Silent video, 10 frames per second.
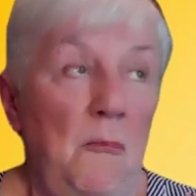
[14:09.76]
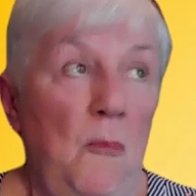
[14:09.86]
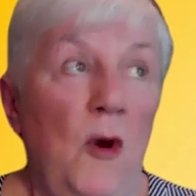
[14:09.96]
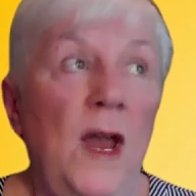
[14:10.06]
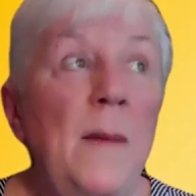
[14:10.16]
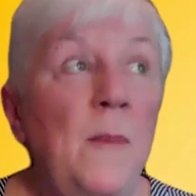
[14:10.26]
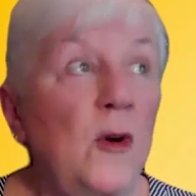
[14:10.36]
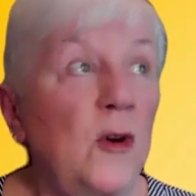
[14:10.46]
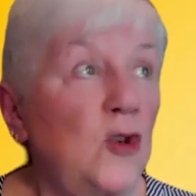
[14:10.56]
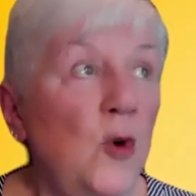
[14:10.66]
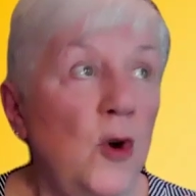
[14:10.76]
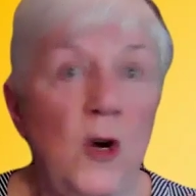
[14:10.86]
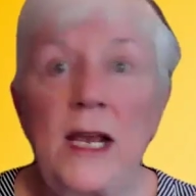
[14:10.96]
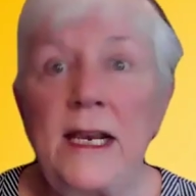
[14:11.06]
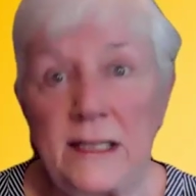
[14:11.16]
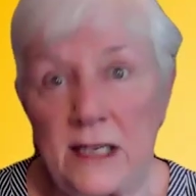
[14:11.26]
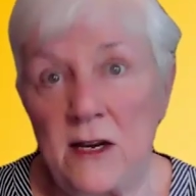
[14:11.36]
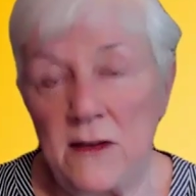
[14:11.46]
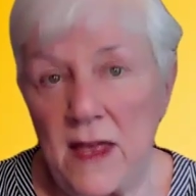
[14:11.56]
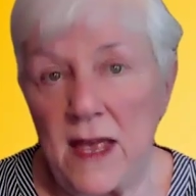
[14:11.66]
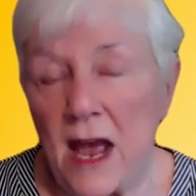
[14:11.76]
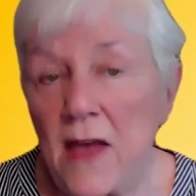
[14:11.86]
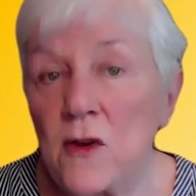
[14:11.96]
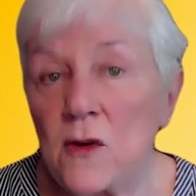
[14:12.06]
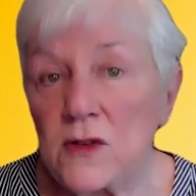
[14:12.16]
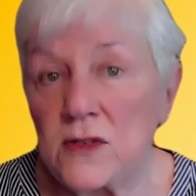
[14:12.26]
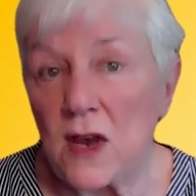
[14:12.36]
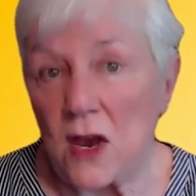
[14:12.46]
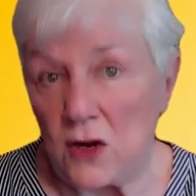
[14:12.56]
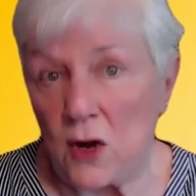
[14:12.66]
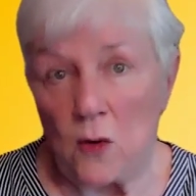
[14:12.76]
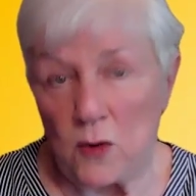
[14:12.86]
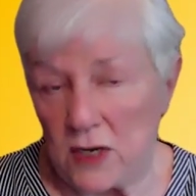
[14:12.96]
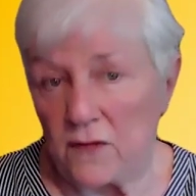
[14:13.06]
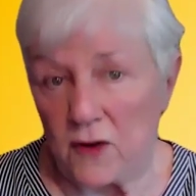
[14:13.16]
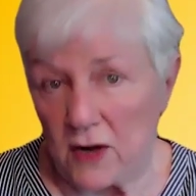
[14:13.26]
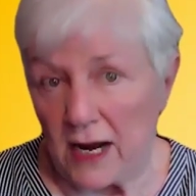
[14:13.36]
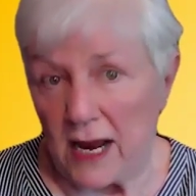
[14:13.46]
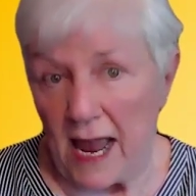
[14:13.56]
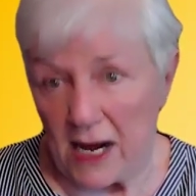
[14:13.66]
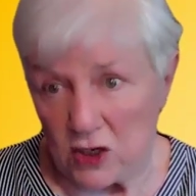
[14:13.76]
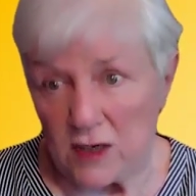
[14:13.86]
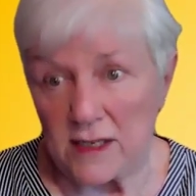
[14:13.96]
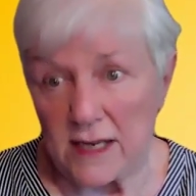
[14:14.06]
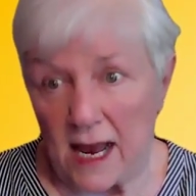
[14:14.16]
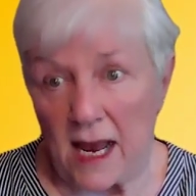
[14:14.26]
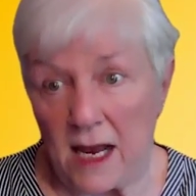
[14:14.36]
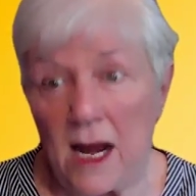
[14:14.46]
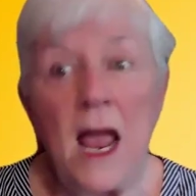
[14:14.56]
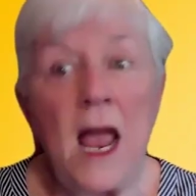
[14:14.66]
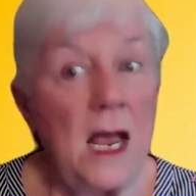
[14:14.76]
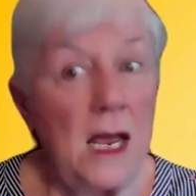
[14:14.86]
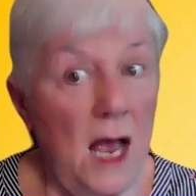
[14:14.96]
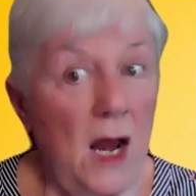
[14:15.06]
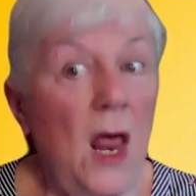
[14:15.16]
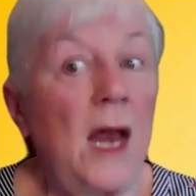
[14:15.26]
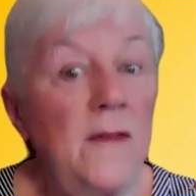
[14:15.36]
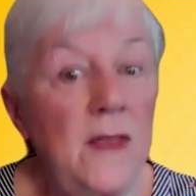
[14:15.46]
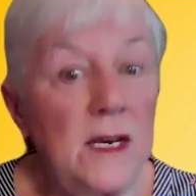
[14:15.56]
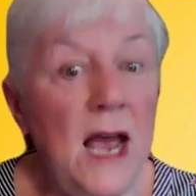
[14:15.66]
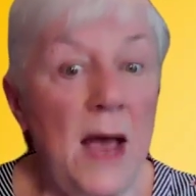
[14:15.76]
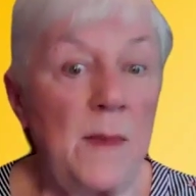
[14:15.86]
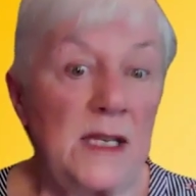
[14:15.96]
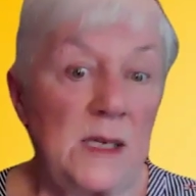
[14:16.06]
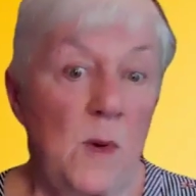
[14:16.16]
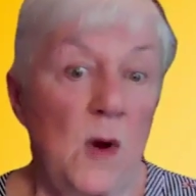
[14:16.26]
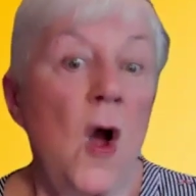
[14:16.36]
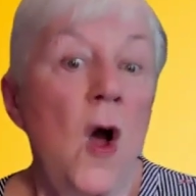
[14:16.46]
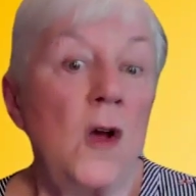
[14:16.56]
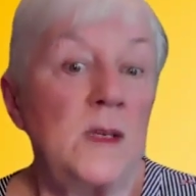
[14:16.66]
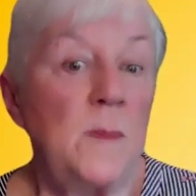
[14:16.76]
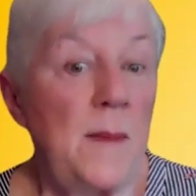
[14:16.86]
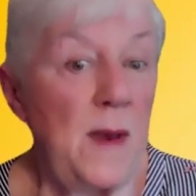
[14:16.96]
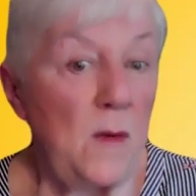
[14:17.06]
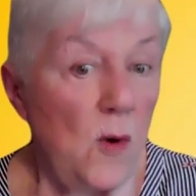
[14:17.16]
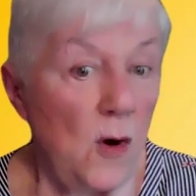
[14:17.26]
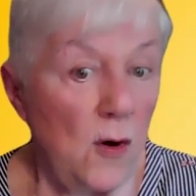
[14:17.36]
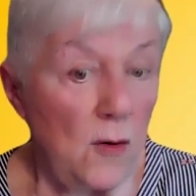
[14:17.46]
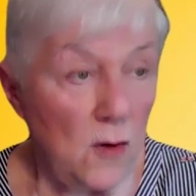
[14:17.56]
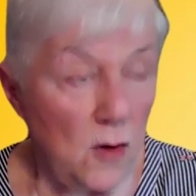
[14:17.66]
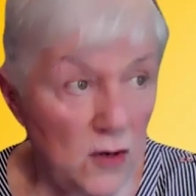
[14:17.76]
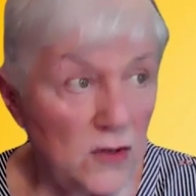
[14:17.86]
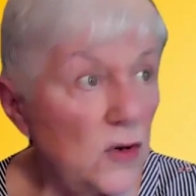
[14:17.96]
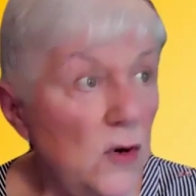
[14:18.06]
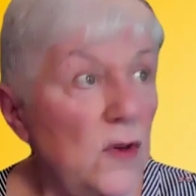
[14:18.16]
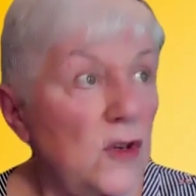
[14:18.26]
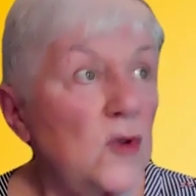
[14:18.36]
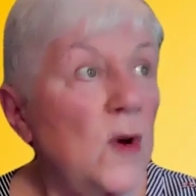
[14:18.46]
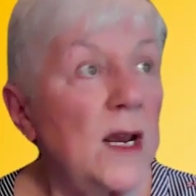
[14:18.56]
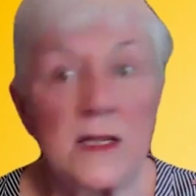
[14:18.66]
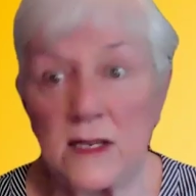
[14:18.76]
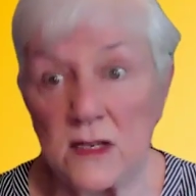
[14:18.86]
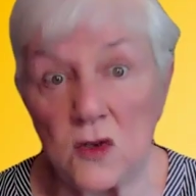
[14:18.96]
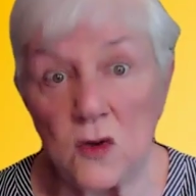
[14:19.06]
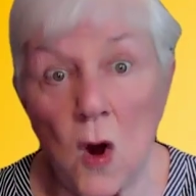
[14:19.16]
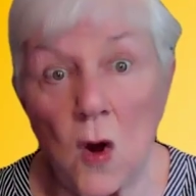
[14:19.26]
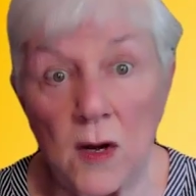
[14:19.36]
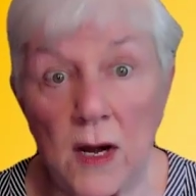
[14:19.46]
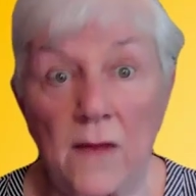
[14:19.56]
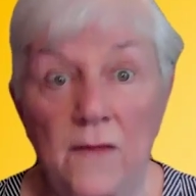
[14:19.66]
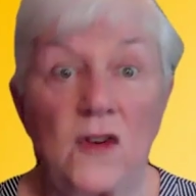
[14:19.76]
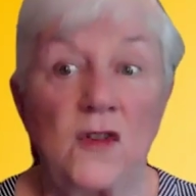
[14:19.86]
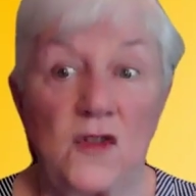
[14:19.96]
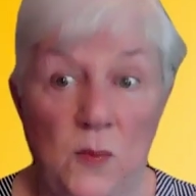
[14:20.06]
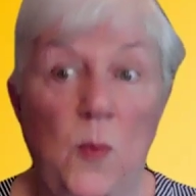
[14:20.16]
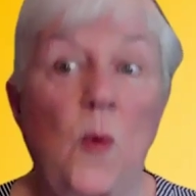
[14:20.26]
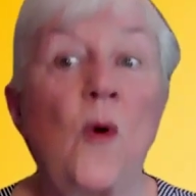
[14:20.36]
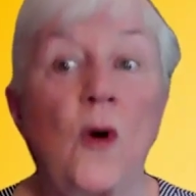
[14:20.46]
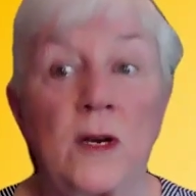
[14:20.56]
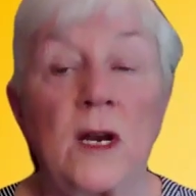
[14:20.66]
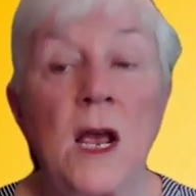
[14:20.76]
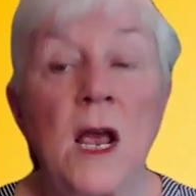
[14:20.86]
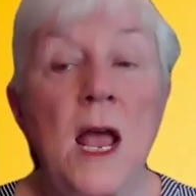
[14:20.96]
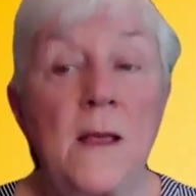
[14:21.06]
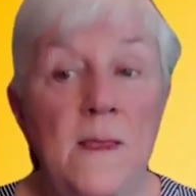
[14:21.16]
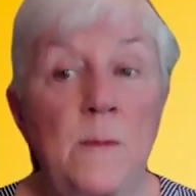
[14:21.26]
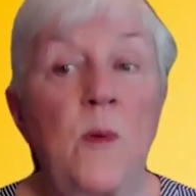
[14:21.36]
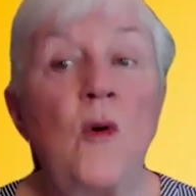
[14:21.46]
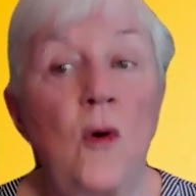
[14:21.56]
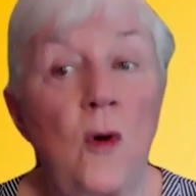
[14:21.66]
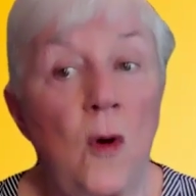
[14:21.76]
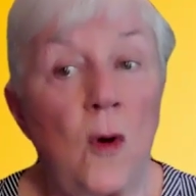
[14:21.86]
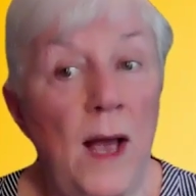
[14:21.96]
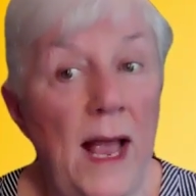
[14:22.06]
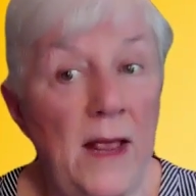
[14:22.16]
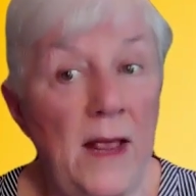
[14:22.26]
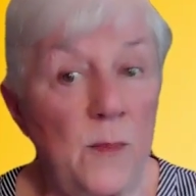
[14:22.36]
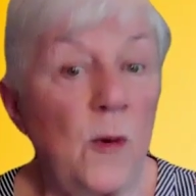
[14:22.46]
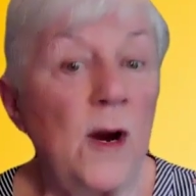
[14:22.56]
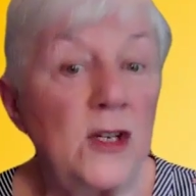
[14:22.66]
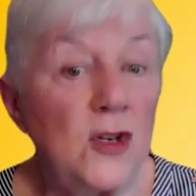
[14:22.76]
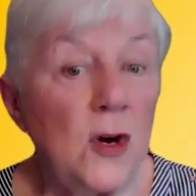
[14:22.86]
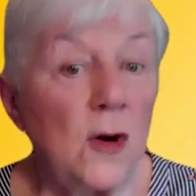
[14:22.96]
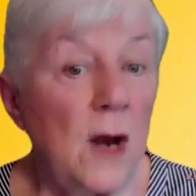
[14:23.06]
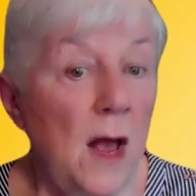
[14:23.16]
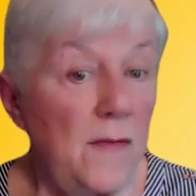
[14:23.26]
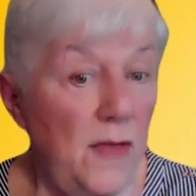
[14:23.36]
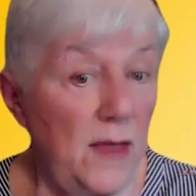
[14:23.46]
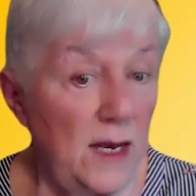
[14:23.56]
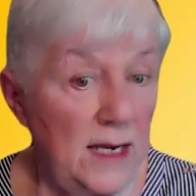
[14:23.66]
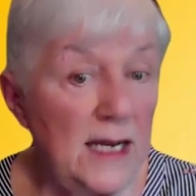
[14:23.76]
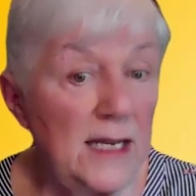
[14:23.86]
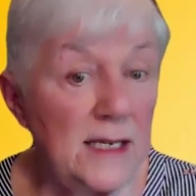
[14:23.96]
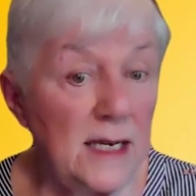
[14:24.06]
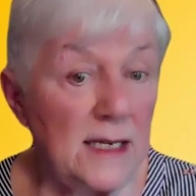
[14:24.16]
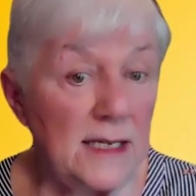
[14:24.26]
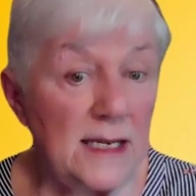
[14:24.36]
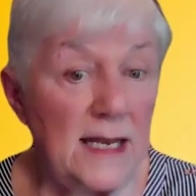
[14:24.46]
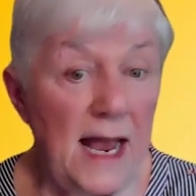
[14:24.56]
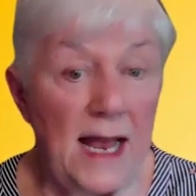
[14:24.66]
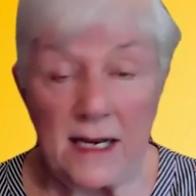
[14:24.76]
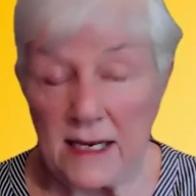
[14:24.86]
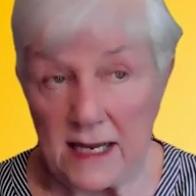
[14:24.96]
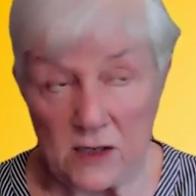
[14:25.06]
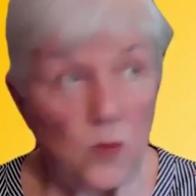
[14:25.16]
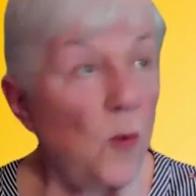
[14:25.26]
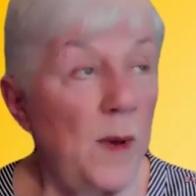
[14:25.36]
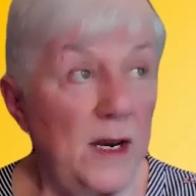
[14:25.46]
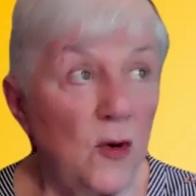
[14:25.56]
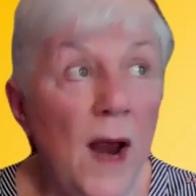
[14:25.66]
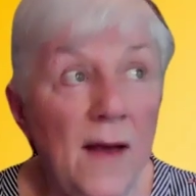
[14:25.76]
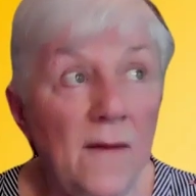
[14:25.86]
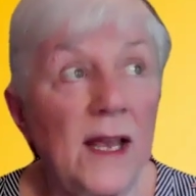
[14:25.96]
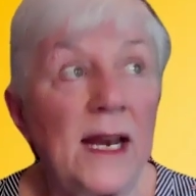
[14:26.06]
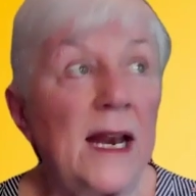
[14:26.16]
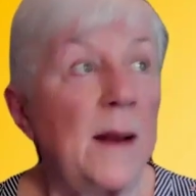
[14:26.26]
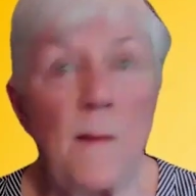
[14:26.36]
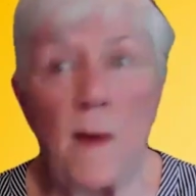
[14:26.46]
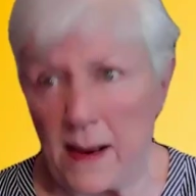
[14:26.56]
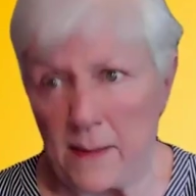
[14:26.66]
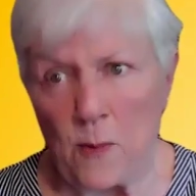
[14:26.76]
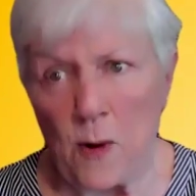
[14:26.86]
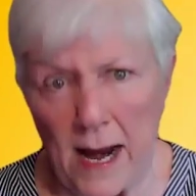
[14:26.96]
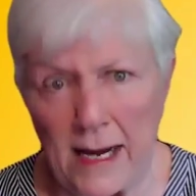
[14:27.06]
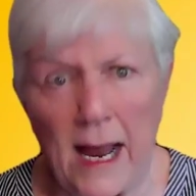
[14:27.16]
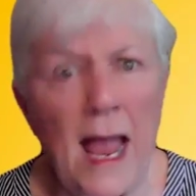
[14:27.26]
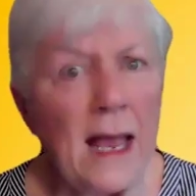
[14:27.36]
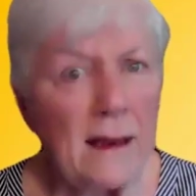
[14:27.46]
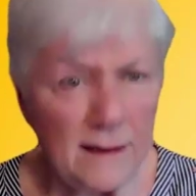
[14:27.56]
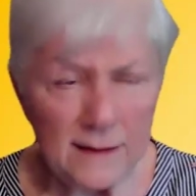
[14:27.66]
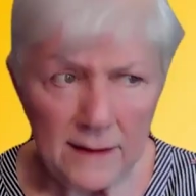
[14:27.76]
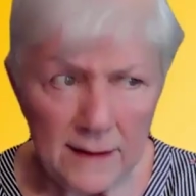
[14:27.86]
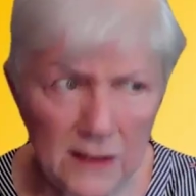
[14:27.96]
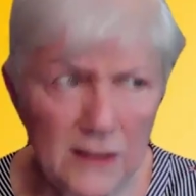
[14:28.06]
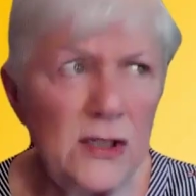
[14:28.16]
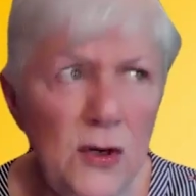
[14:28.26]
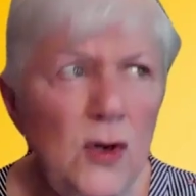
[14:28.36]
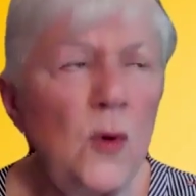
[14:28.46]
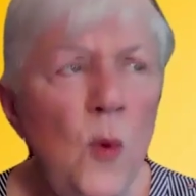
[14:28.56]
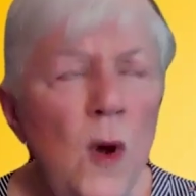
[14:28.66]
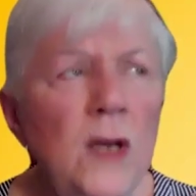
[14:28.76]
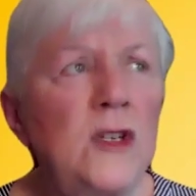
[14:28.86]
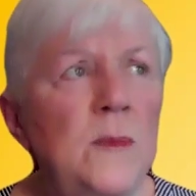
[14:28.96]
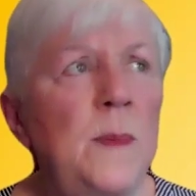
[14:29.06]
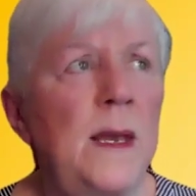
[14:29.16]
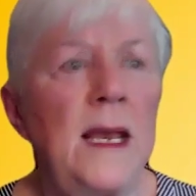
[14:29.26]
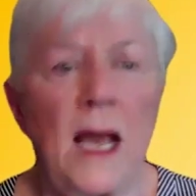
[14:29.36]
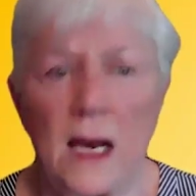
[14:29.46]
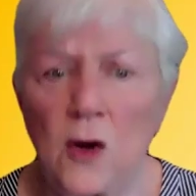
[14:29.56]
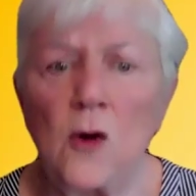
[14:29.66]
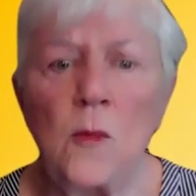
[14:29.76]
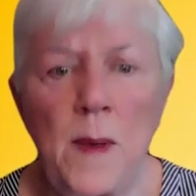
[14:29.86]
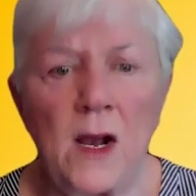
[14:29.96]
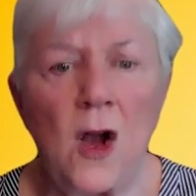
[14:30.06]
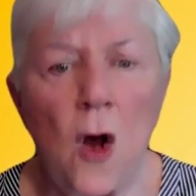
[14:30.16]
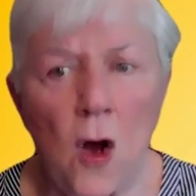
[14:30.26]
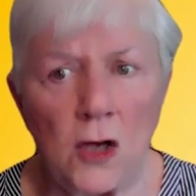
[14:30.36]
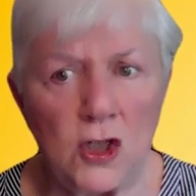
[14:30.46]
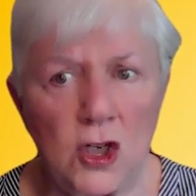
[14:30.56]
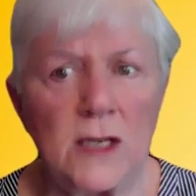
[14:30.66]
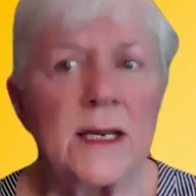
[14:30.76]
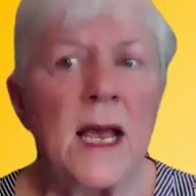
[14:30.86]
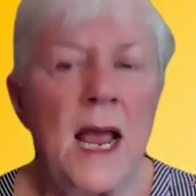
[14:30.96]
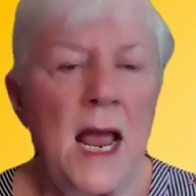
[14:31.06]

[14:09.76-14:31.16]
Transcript: we're kept on a shorter leash than others, on different occasions. And a lot of the time it's because maybe we're concerned the string isn't strong enough to support the pull and the pressure of the distance that this will be traveling, and it might break. So you want to be a little bit cautious